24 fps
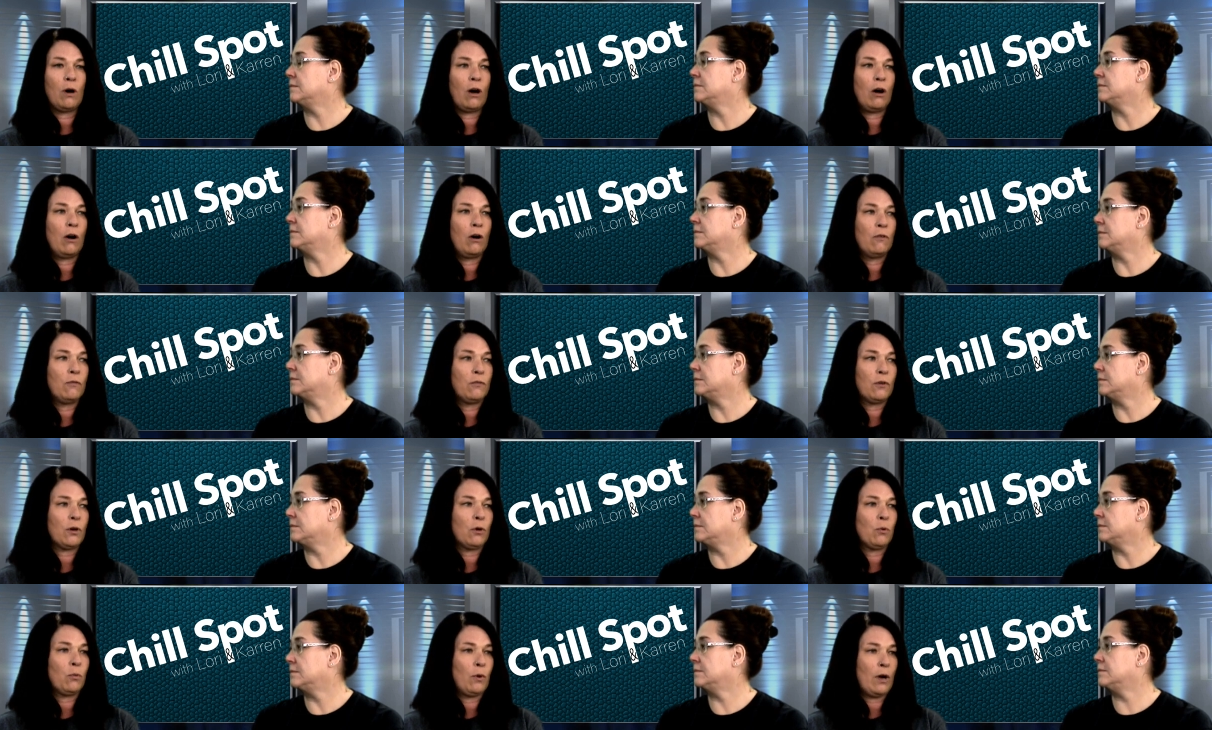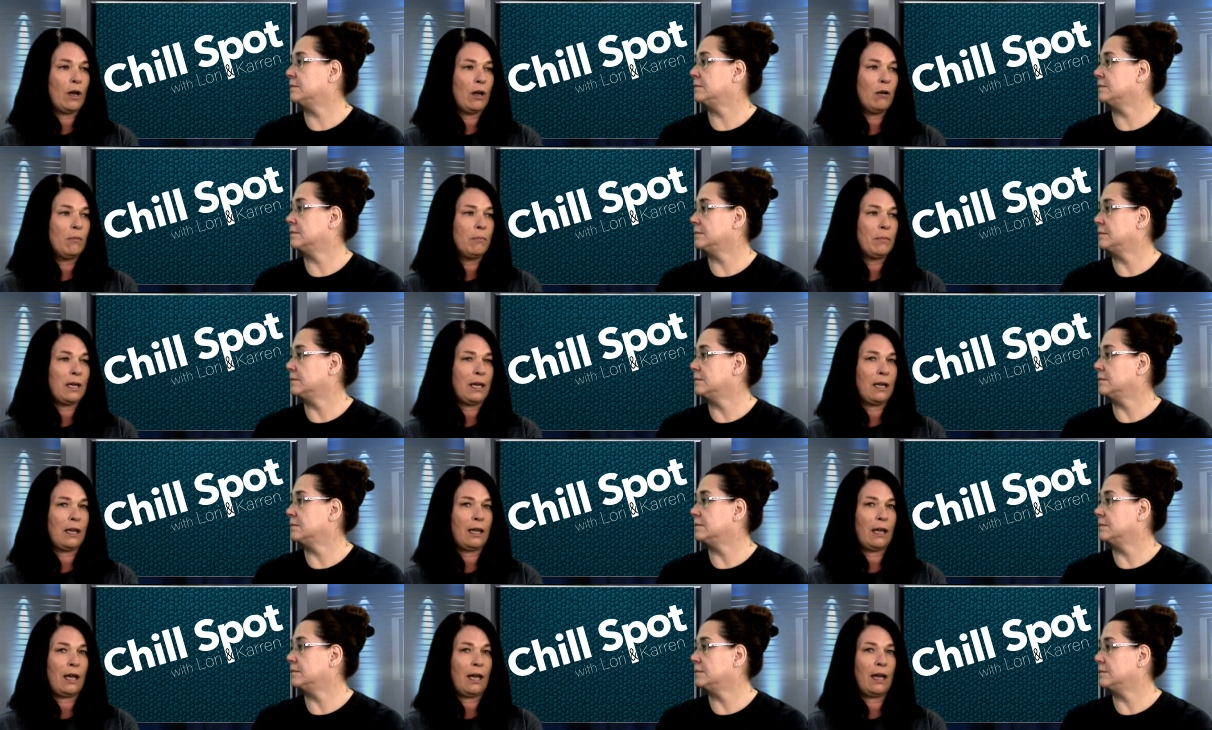
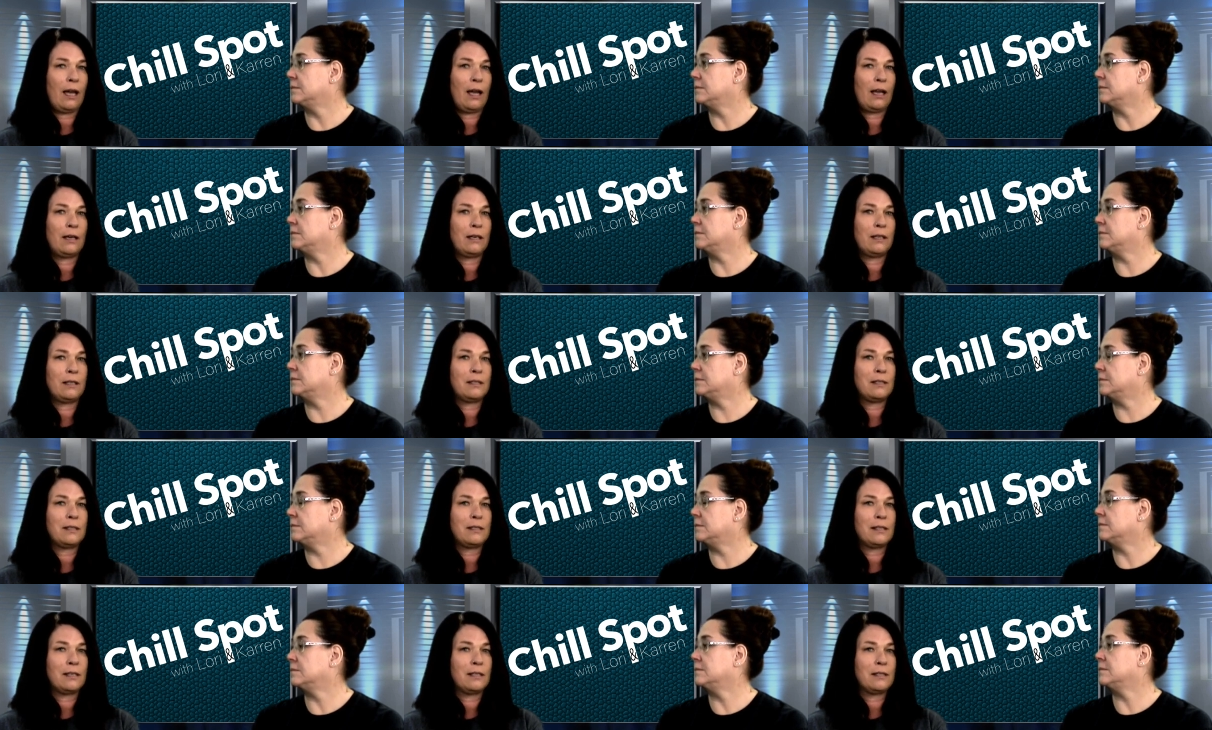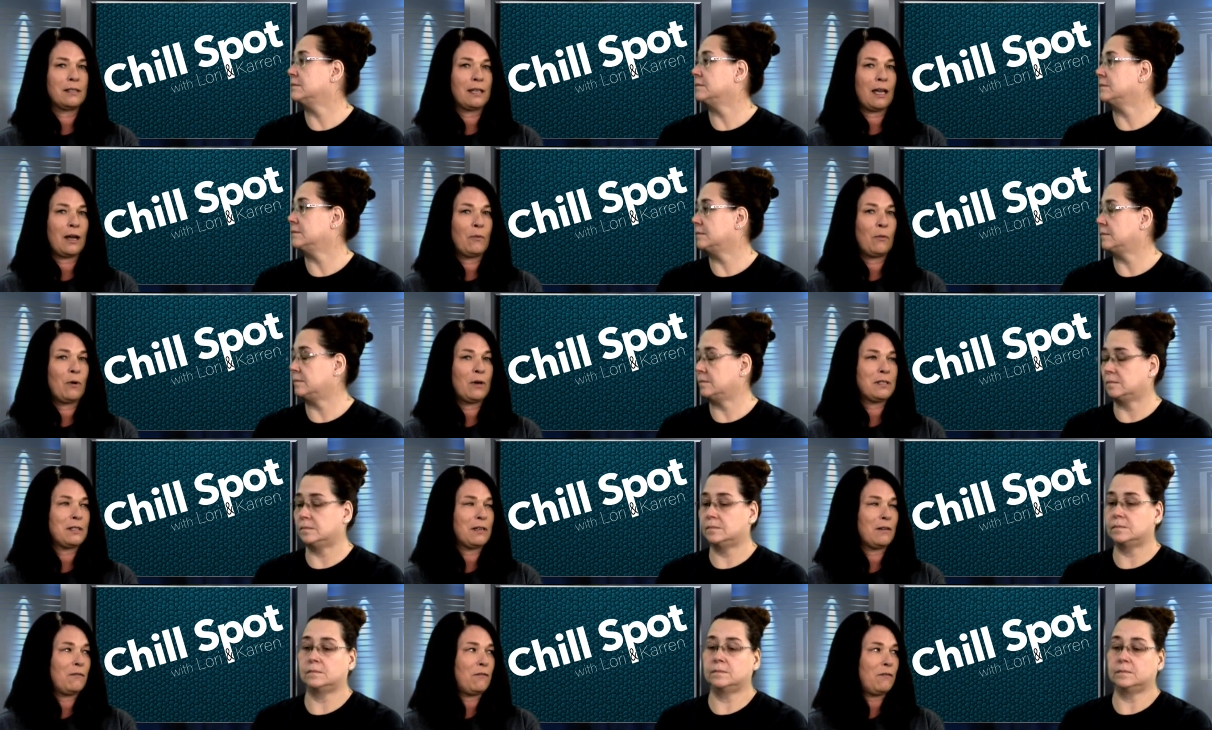Speaker 1: overwhelming. And since I
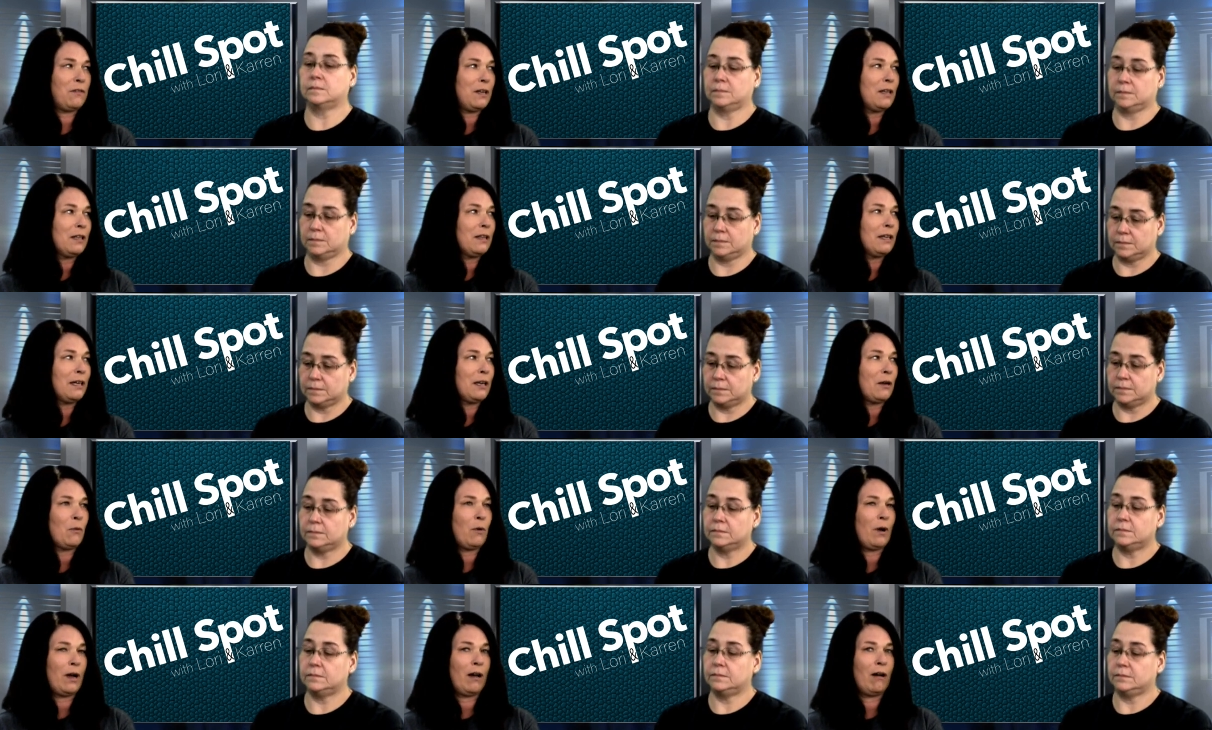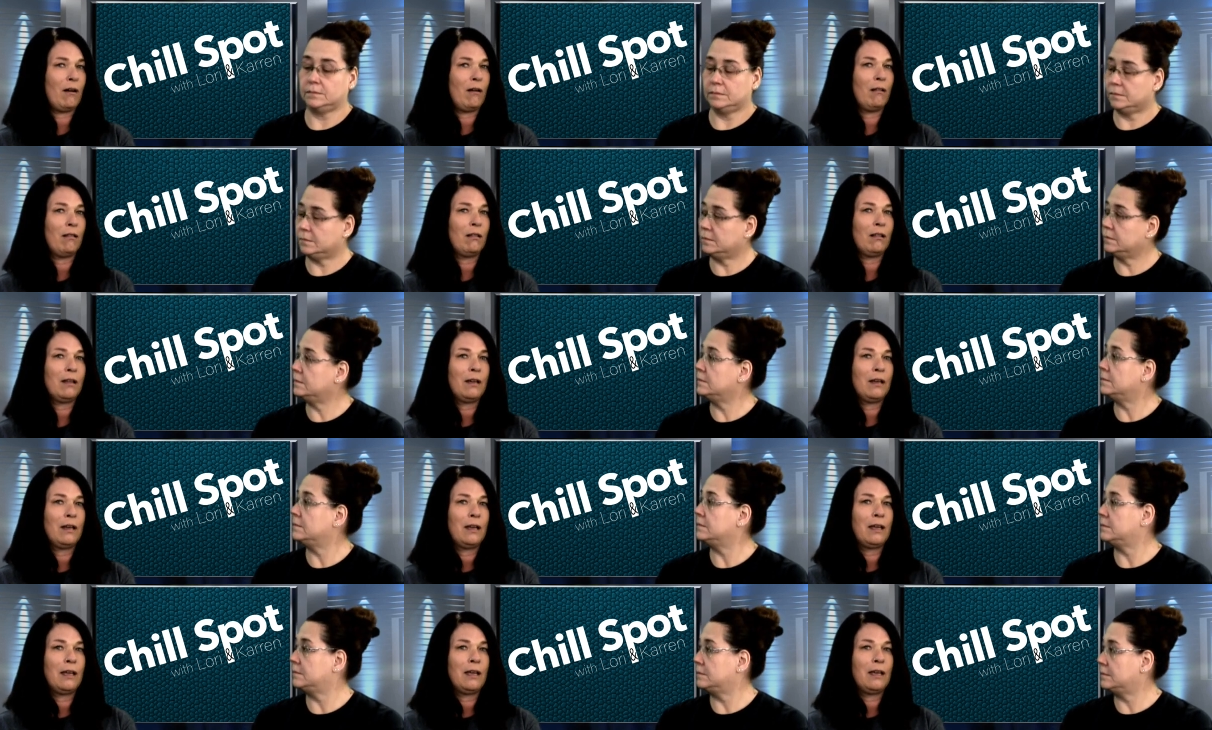wasn't feeling well,
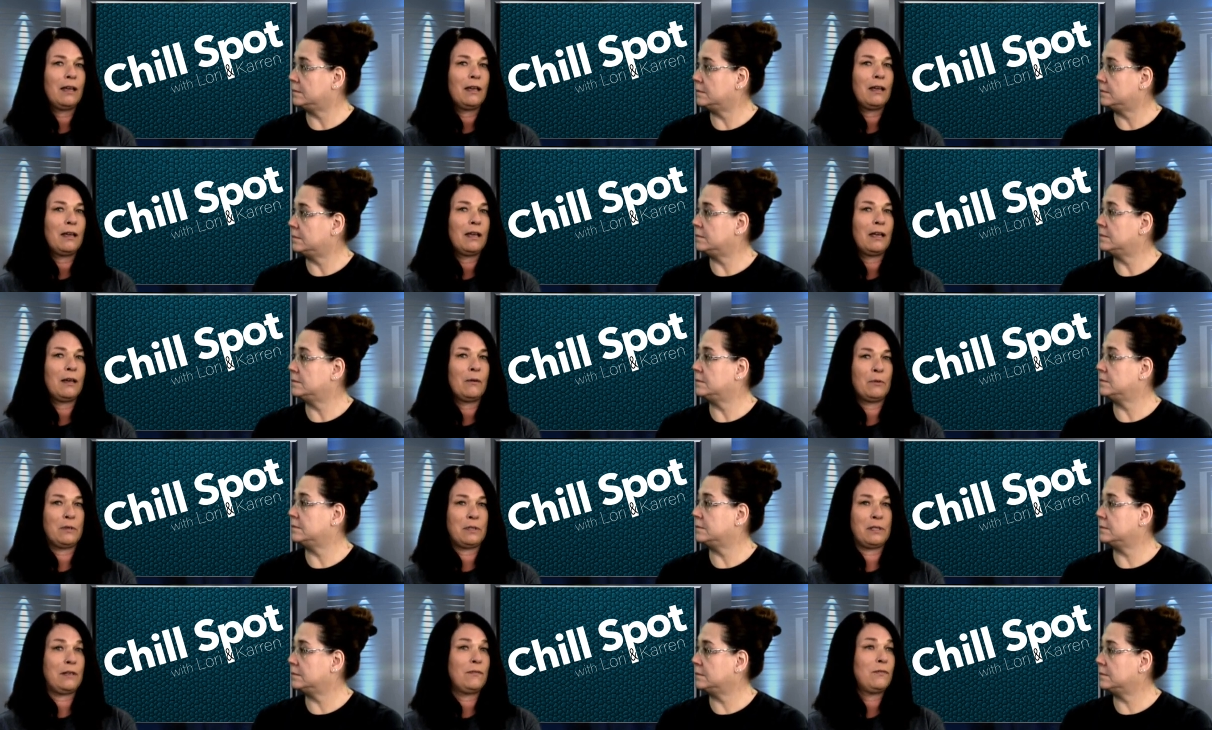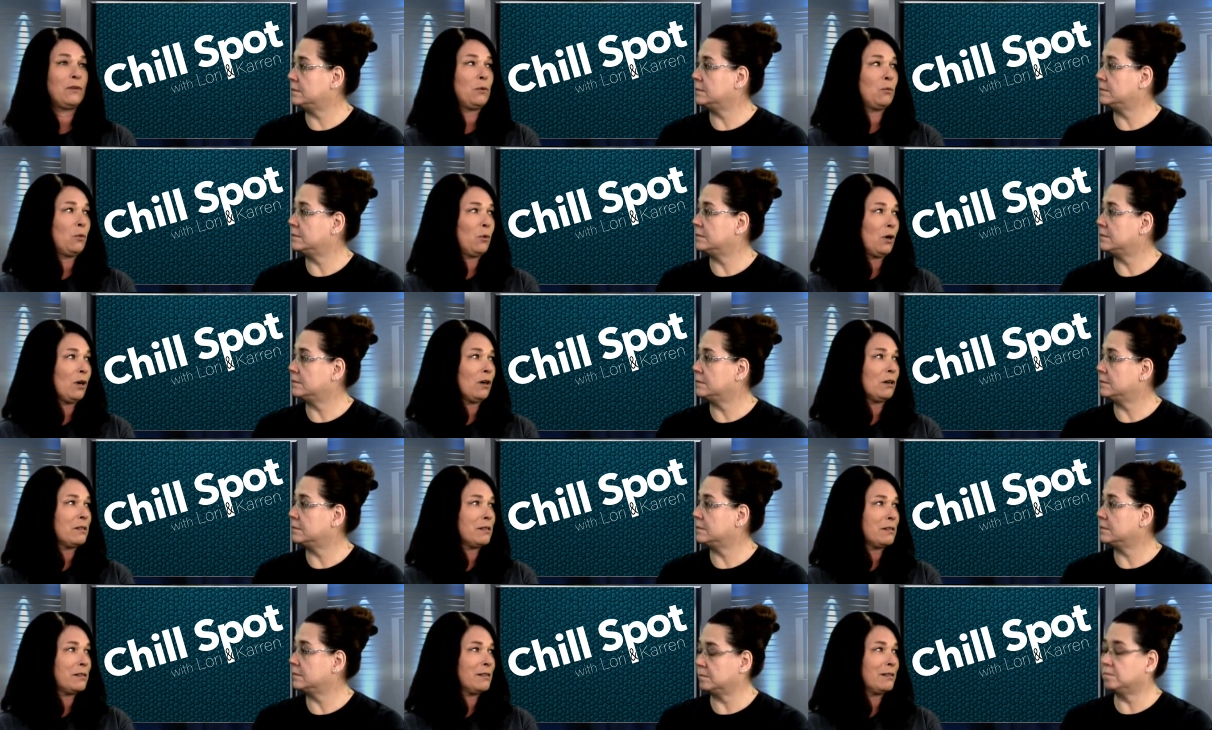it was even
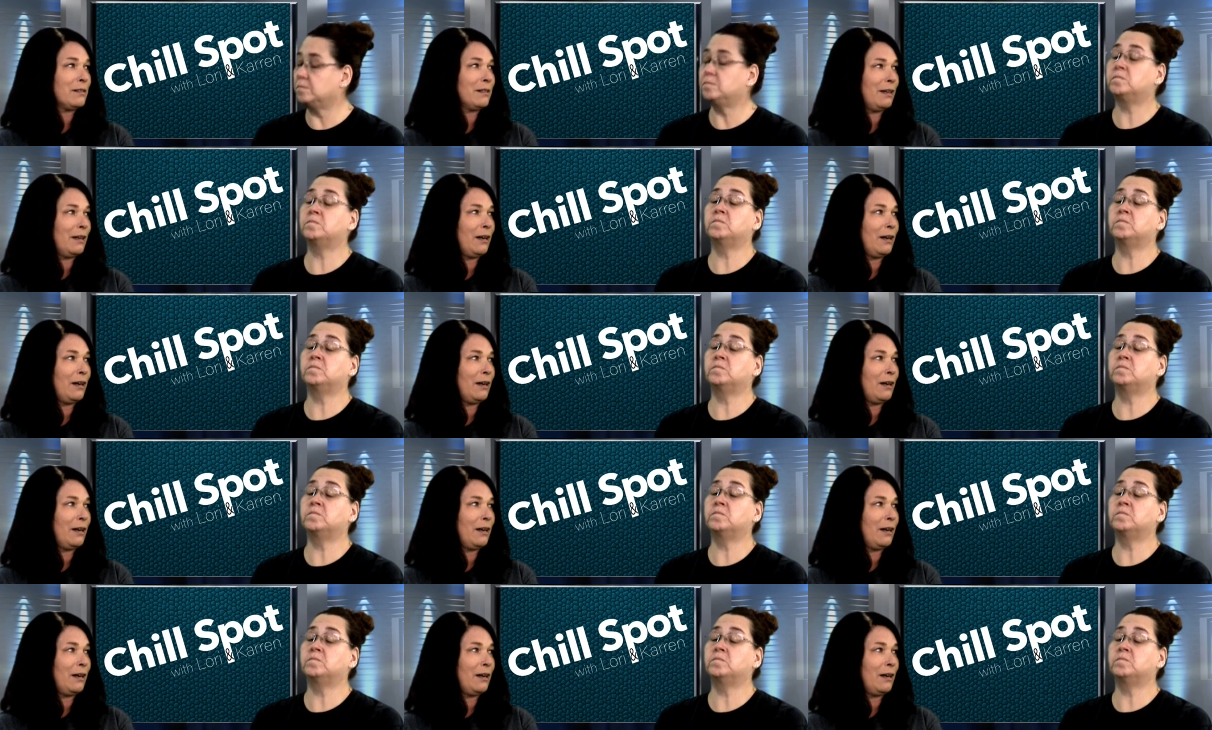worse, mm-hmm.